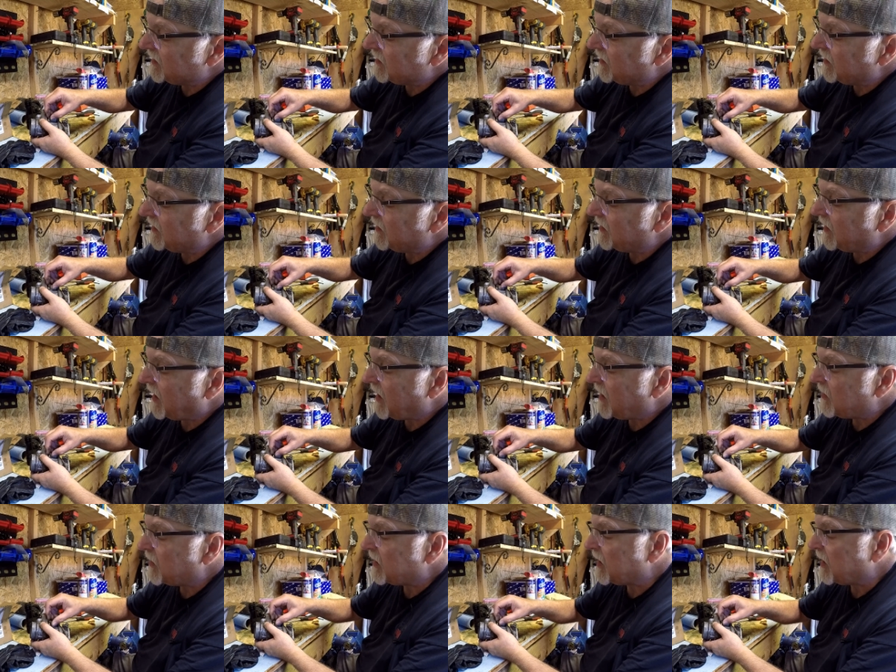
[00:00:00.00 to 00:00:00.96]
And
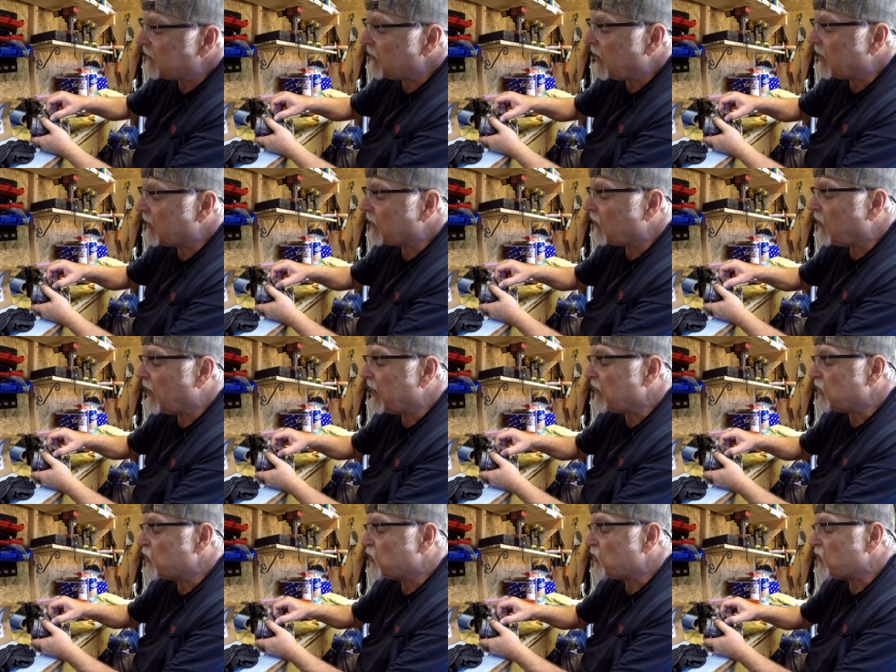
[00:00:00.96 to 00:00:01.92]
that one I'm not
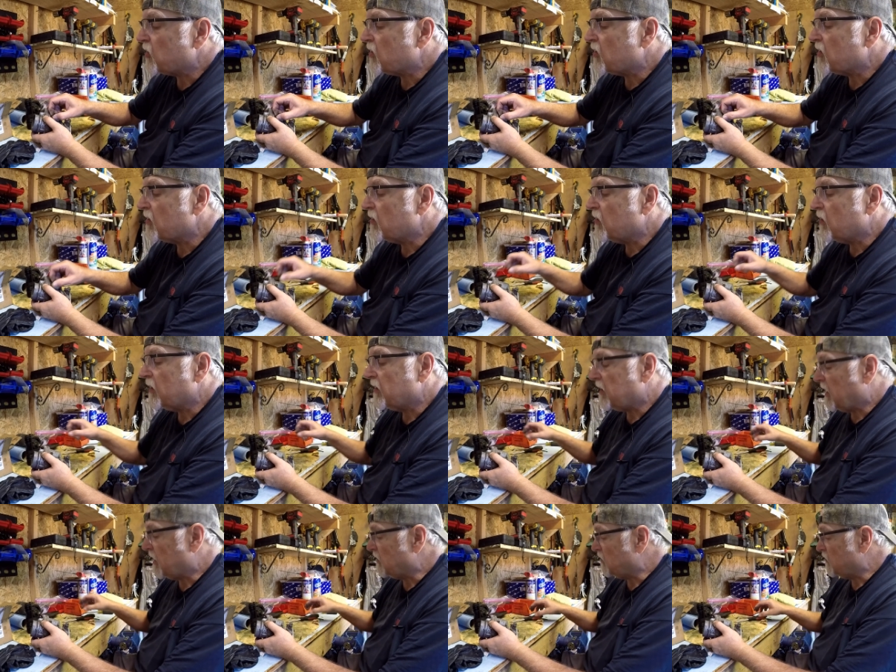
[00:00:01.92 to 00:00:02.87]
quite sure
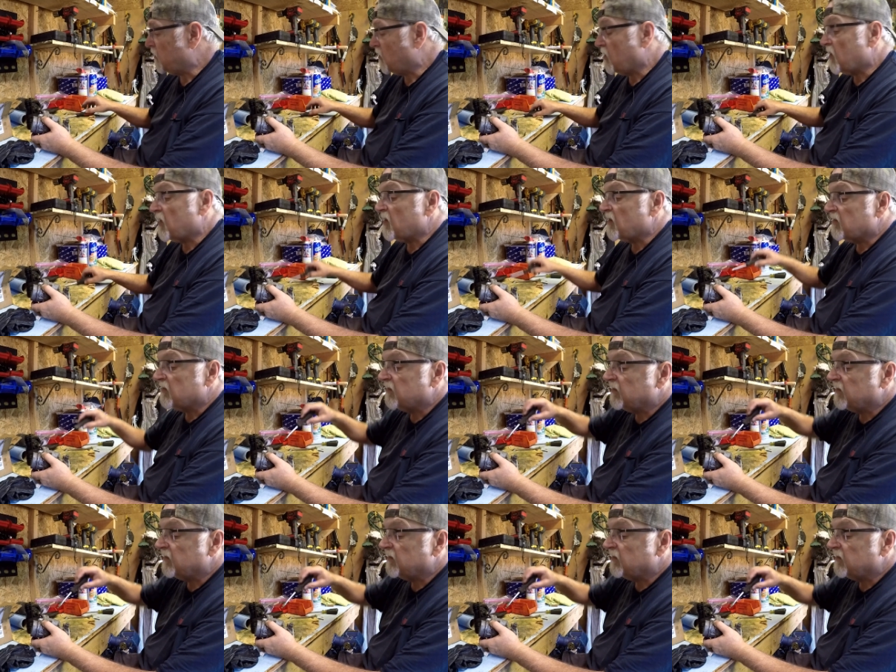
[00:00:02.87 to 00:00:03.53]
what that's for.